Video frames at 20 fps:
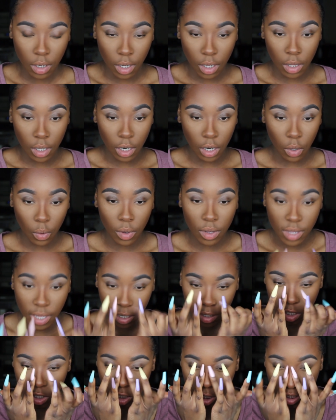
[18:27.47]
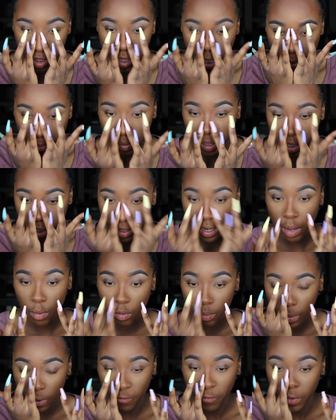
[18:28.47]
And then I always like to just like blend it out
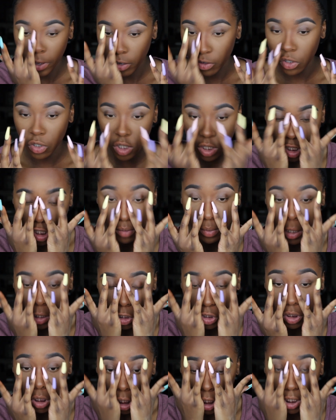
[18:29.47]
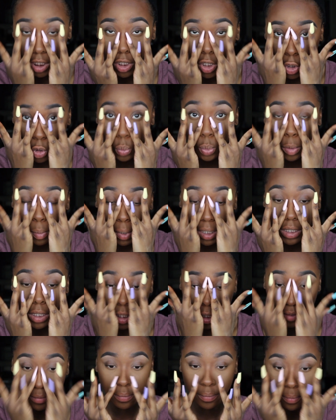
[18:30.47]
with my fingers just to make sure that it's super
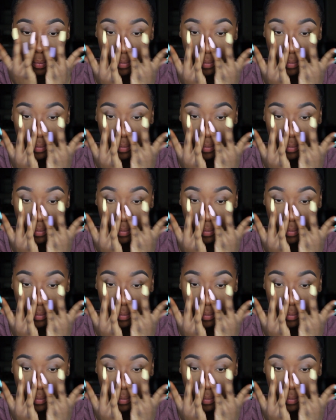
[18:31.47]
blended.